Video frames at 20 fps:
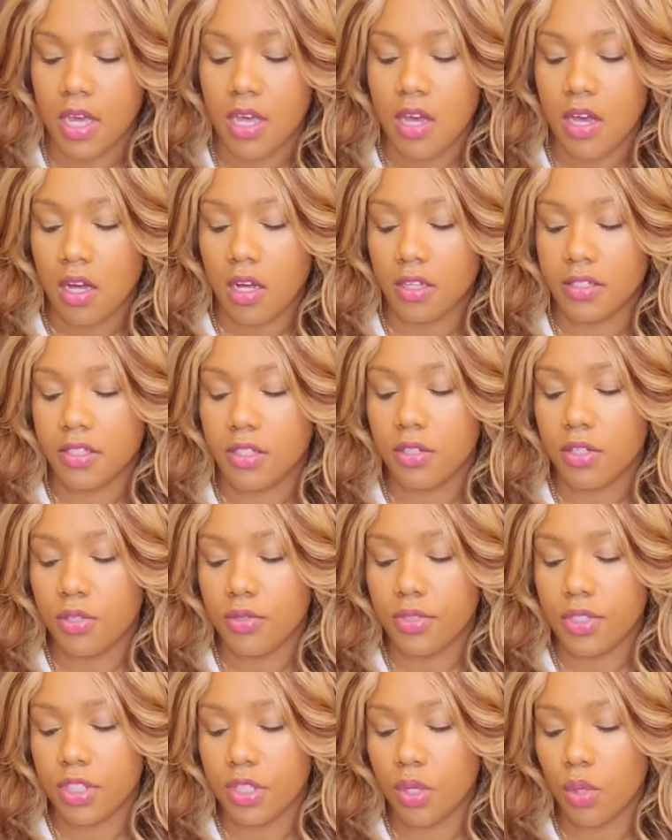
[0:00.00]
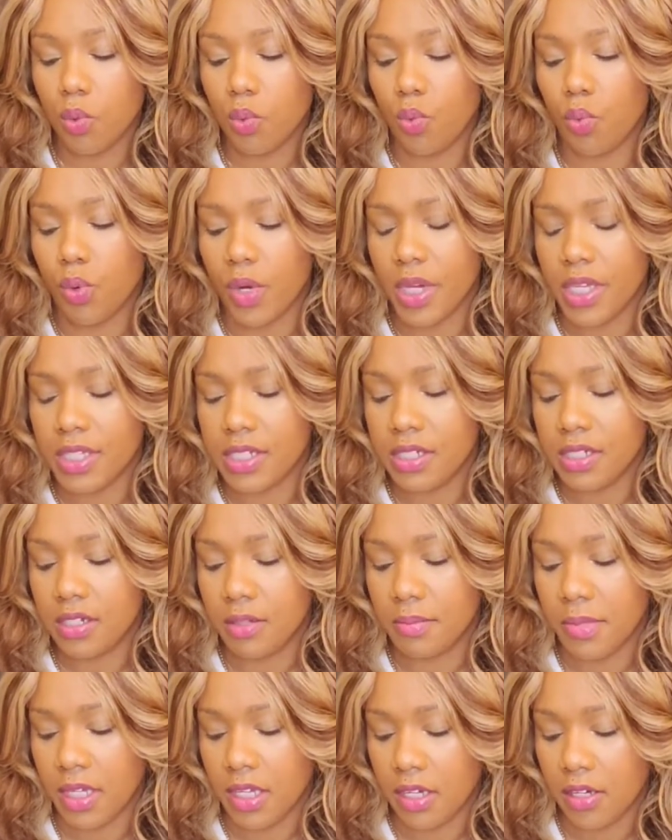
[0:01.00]
Also using your wisdom
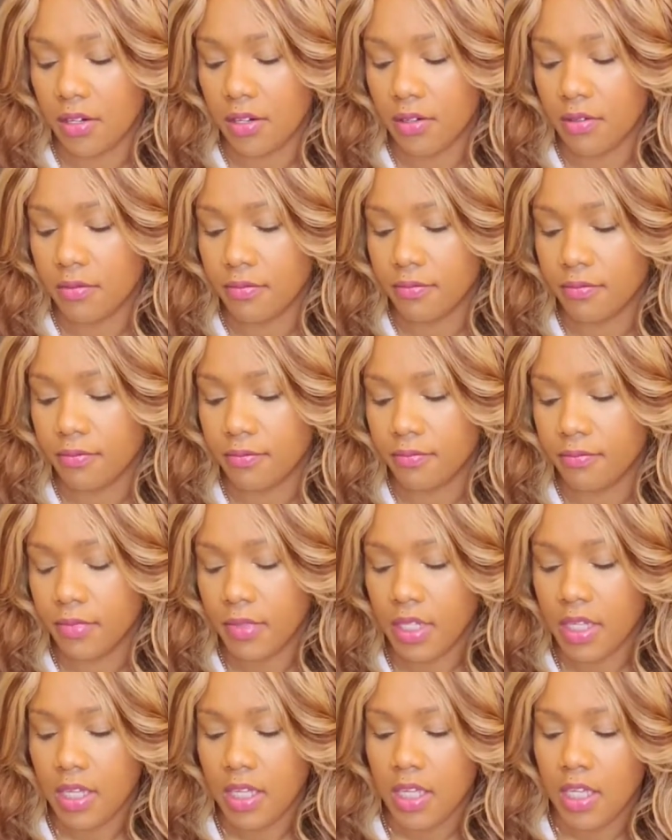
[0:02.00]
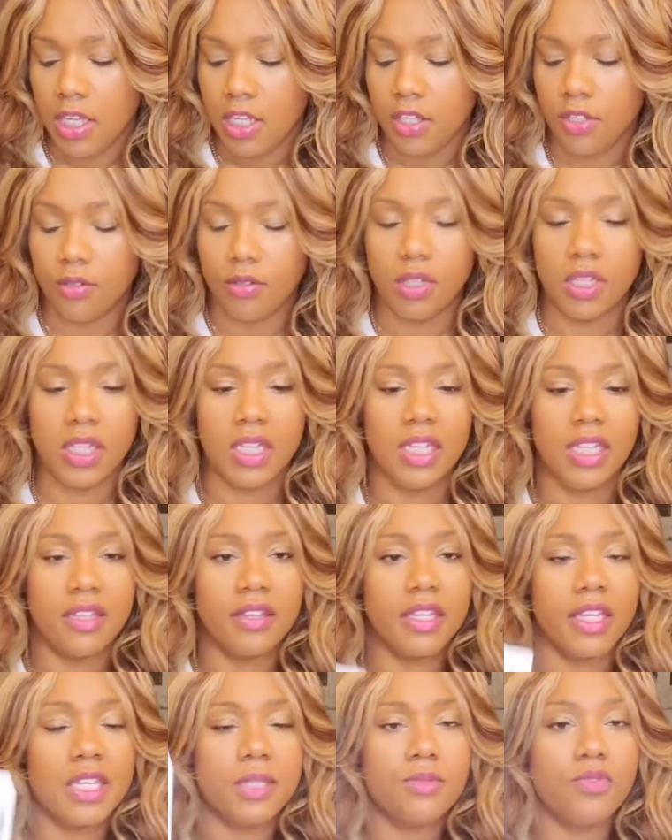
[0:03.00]
here. You're looking at
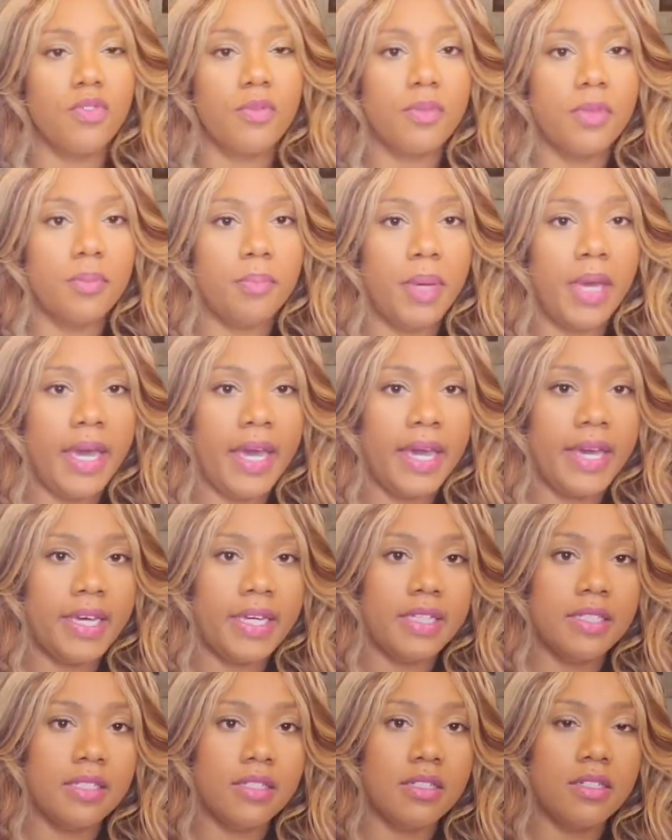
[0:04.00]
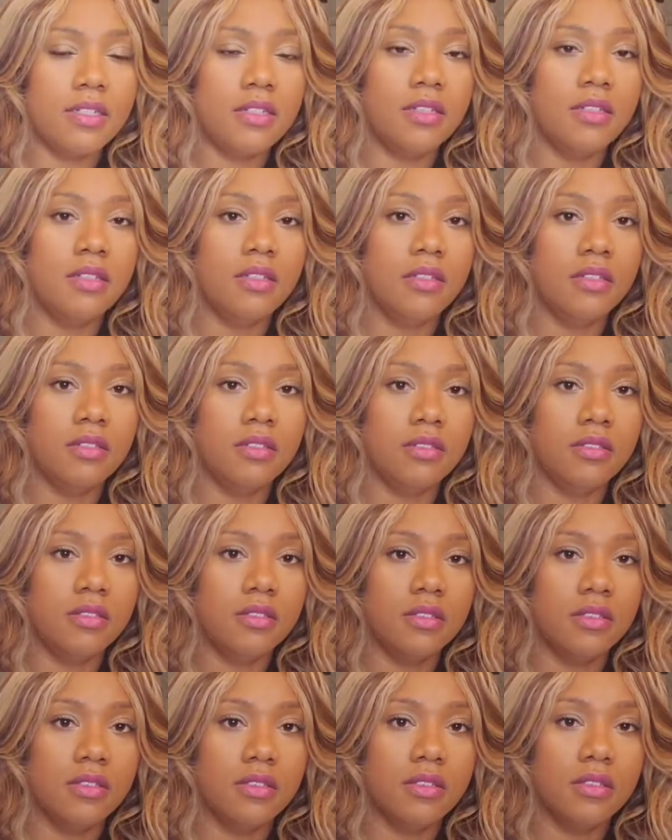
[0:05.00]
things from the past
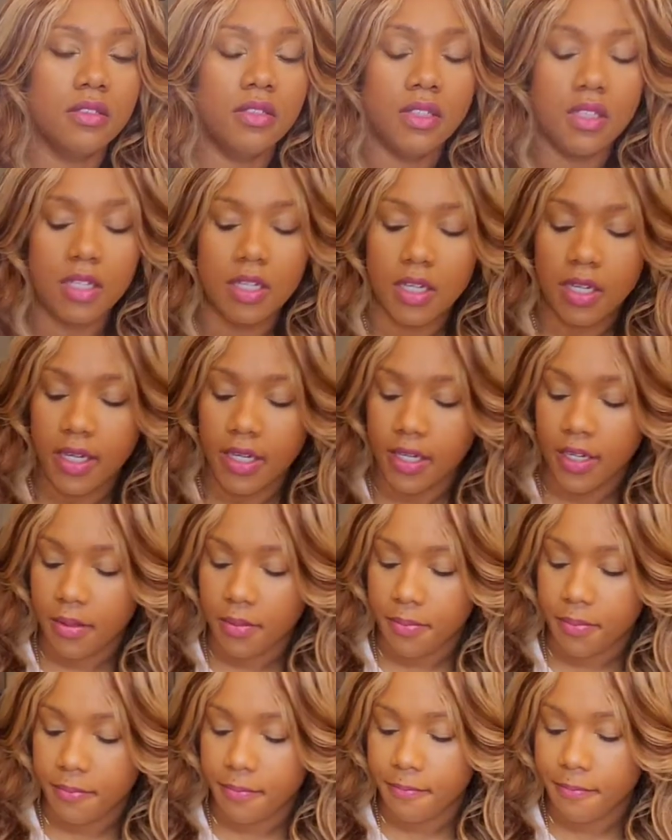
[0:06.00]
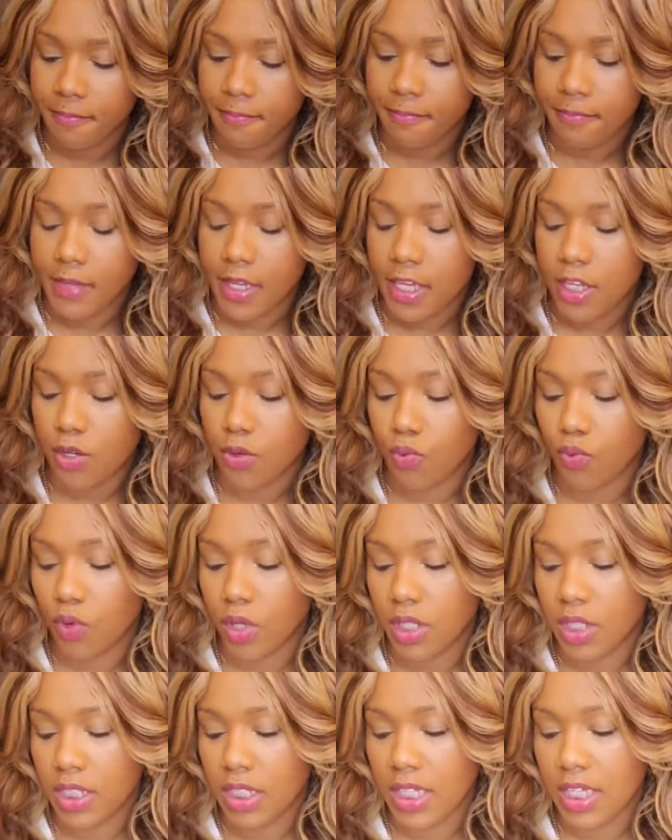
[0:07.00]
and you're
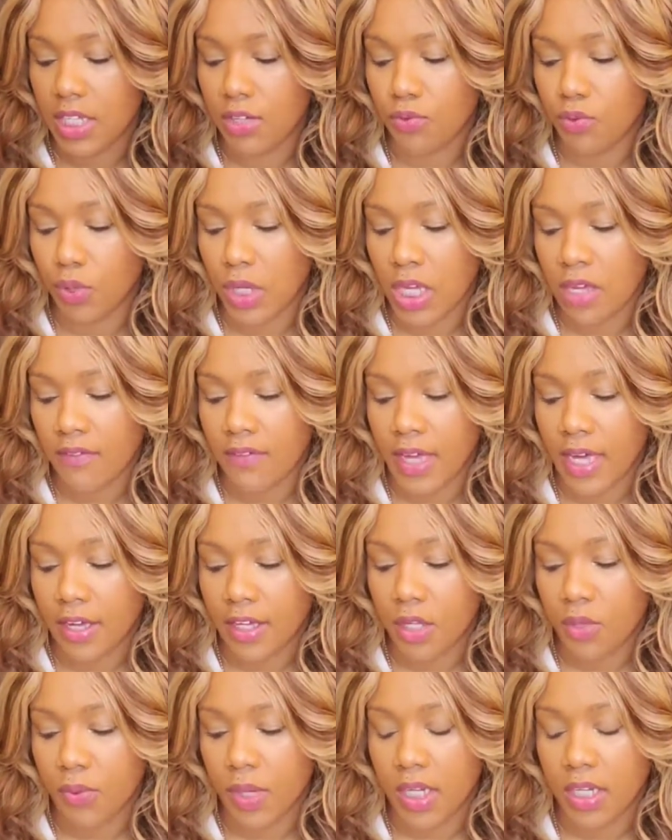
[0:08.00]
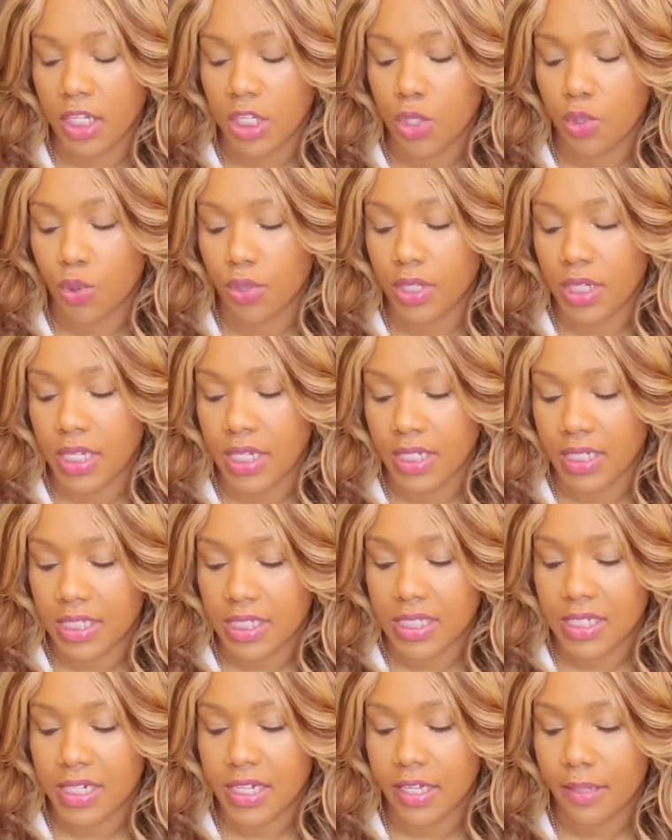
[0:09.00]
really reevaluating your next
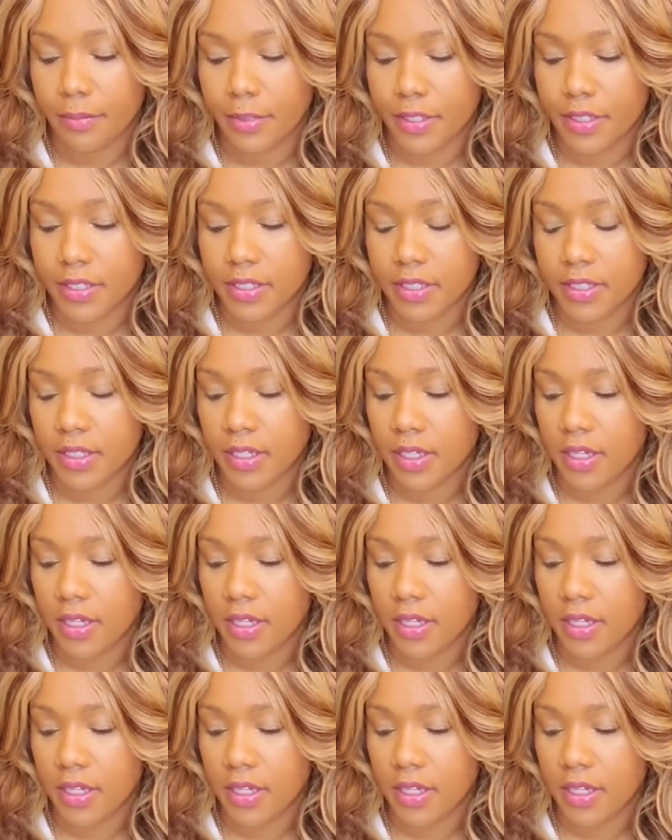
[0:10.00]
steps.